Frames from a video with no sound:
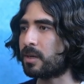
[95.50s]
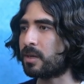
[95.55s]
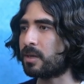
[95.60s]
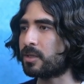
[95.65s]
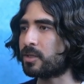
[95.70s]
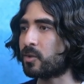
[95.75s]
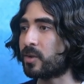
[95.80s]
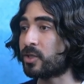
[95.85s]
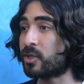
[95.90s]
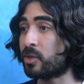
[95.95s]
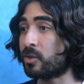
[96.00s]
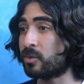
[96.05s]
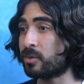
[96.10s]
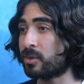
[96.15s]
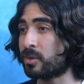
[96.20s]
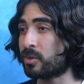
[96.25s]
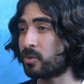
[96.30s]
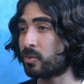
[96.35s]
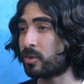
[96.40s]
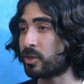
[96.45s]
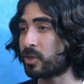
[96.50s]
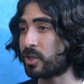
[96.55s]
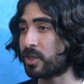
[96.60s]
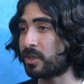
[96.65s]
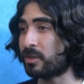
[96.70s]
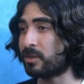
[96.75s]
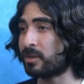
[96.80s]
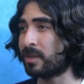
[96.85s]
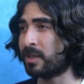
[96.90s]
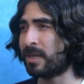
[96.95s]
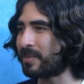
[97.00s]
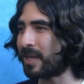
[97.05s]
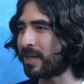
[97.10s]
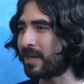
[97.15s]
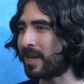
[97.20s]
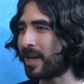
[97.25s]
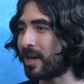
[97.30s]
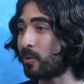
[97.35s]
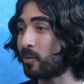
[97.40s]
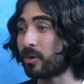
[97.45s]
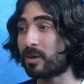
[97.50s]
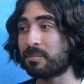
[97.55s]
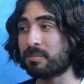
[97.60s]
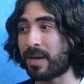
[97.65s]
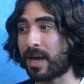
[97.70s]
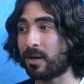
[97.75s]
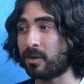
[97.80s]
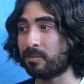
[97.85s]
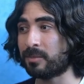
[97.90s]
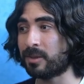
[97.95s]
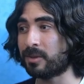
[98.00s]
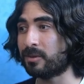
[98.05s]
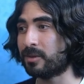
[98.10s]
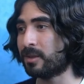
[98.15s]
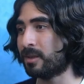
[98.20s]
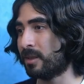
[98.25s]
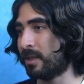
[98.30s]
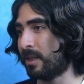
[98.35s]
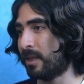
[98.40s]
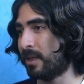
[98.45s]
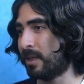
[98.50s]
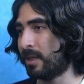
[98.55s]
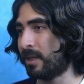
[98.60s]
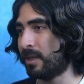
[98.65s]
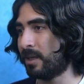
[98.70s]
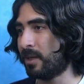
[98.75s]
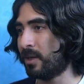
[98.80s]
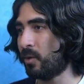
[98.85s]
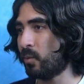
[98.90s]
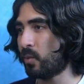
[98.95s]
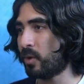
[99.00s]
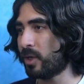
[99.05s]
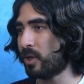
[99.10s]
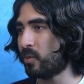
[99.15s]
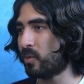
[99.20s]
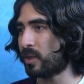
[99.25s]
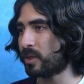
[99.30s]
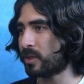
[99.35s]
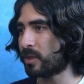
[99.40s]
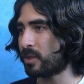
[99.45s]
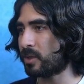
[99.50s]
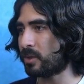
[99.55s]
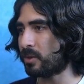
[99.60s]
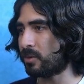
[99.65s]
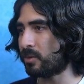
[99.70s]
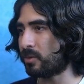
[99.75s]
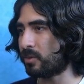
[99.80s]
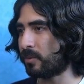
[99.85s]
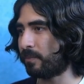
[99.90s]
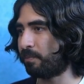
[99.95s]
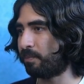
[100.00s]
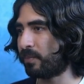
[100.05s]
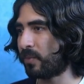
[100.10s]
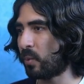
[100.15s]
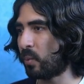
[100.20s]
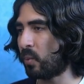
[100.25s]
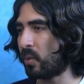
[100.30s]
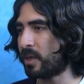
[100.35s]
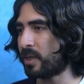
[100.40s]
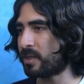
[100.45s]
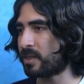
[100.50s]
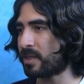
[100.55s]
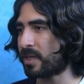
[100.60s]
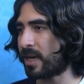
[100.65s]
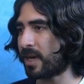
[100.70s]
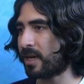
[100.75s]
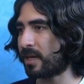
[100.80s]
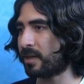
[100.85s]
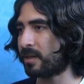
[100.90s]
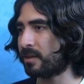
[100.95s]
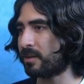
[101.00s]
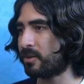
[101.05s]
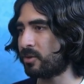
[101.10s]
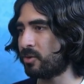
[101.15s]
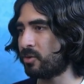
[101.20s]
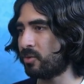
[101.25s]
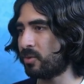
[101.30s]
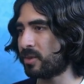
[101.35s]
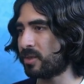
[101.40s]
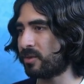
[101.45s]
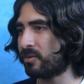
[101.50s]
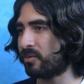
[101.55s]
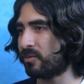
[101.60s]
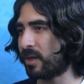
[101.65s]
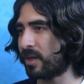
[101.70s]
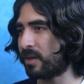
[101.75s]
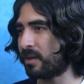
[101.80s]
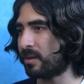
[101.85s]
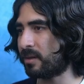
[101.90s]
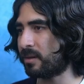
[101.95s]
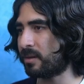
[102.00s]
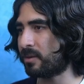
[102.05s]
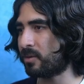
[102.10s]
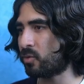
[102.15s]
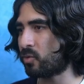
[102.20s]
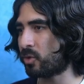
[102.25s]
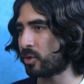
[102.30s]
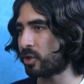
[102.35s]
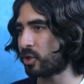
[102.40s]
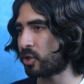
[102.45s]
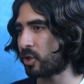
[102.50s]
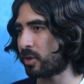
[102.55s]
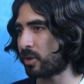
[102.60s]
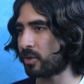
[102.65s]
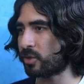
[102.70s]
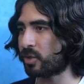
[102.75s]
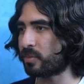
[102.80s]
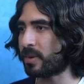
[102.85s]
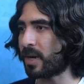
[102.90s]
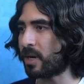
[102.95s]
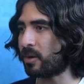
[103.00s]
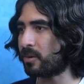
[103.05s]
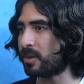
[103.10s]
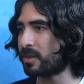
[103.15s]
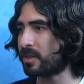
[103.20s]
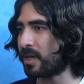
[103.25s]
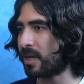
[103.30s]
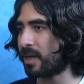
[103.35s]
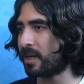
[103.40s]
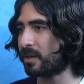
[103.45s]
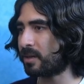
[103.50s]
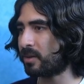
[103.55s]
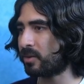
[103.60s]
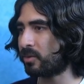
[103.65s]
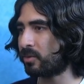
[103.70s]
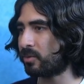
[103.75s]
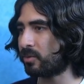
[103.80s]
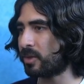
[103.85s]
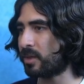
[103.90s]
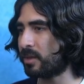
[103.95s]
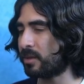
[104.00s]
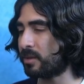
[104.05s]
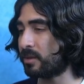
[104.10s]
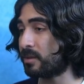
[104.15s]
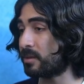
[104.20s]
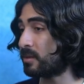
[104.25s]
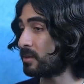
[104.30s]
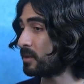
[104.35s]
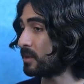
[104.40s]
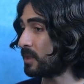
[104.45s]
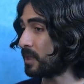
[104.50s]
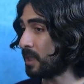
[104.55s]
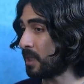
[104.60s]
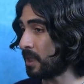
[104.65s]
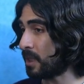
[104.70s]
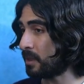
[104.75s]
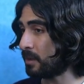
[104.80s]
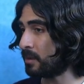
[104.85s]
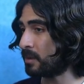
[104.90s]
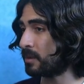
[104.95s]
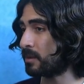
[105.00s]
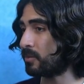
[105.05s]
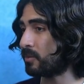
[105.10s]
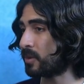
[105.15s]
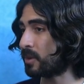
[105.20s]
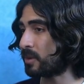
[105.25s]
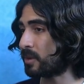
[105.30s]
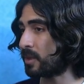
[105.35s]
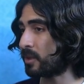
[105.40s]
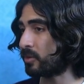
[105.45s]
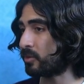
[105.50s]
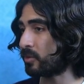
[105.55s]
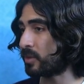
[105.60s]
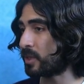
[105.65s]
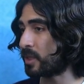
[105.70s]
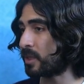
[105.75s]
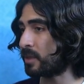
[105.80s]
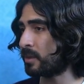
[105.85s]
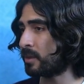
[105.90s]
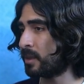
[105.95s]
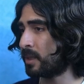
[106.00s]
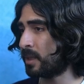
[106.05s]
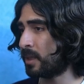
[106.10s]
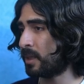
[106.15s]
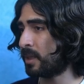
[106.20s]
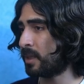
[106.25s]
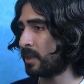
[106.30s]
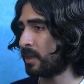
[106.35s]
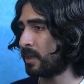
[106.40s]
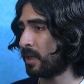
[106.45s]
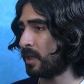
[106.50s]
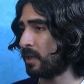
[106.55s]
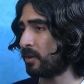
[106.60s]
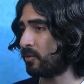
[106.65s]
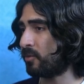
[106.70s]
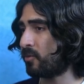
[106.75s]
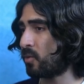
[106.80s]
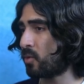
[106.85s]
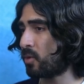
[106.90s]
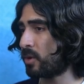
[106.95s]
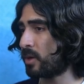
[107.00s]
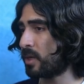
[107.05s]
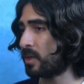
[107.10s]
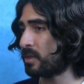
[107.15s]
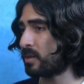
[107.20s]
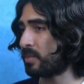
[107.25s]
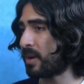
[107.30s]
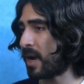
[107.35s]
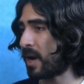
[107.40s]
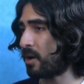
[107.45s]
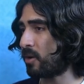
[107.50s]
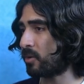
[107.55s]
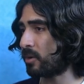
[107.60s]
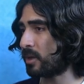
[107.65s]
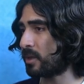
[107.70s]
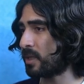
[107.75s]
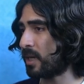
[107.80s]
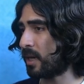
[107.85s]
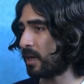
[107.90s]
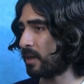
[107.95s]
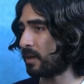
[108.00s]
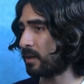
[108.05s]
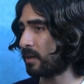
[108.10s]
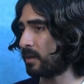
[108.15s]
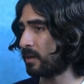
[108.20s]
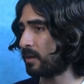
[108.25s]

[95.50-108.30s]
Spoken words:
So I chose the sword and shield, and now we're in battle mode. What do you want to do? 1 is attack, 2 is defend or charge your power attack, 3 is to eat, which is health regen, and 4 is a power attack.